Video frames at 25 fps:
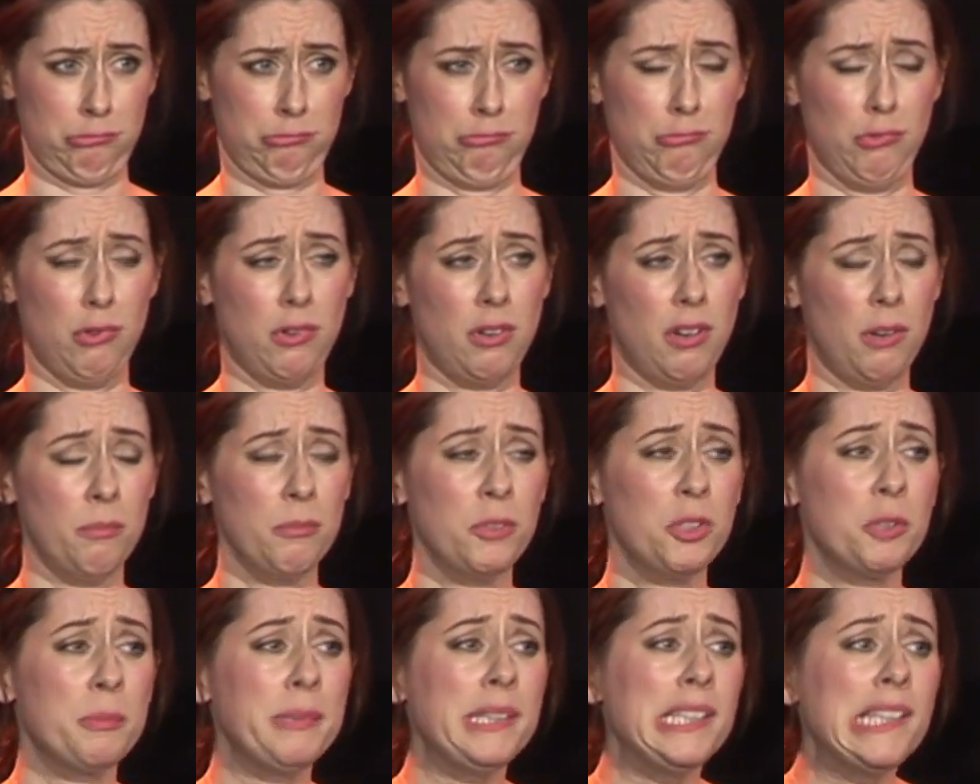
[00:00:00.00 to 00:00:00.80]

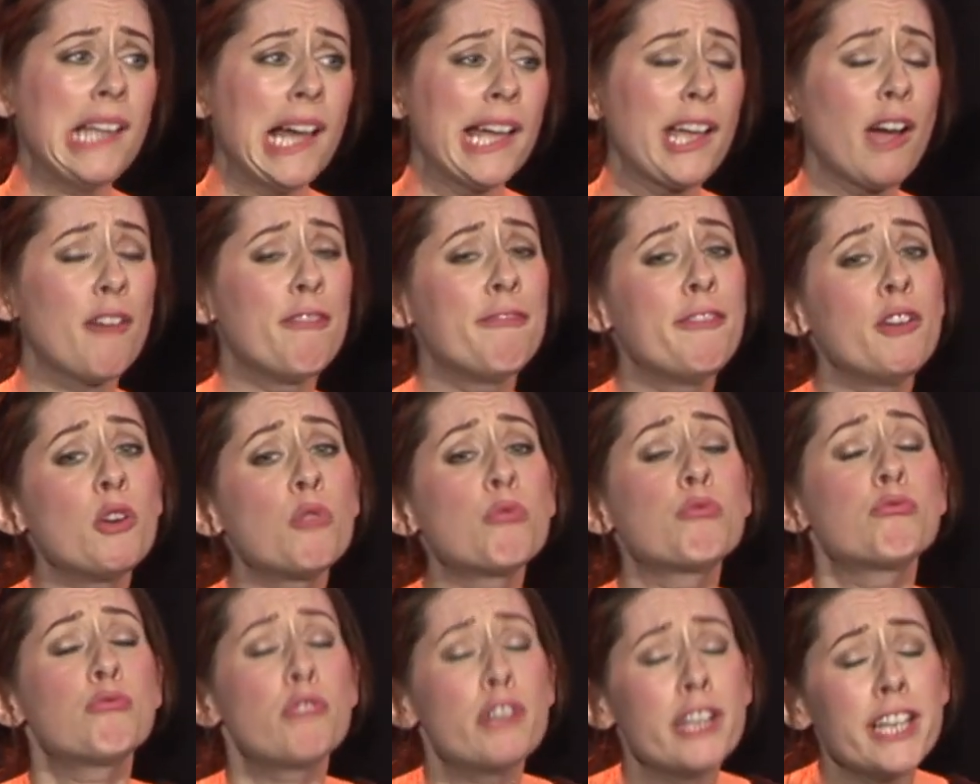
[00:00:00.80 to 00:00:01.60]
I feel
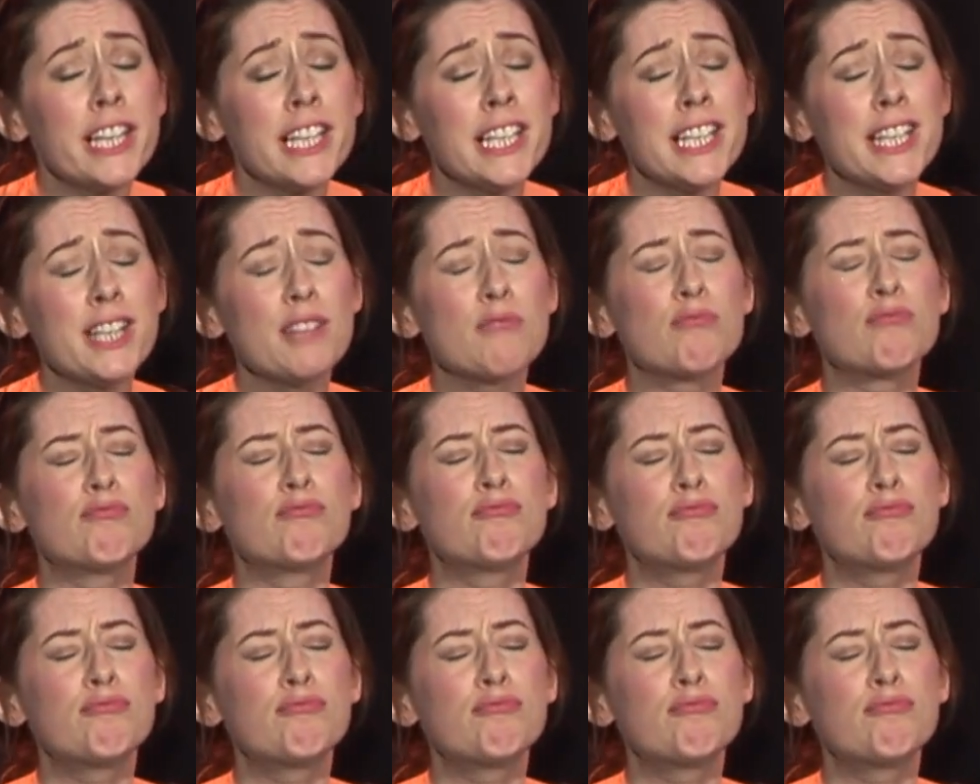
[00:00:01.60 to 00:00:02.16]
really,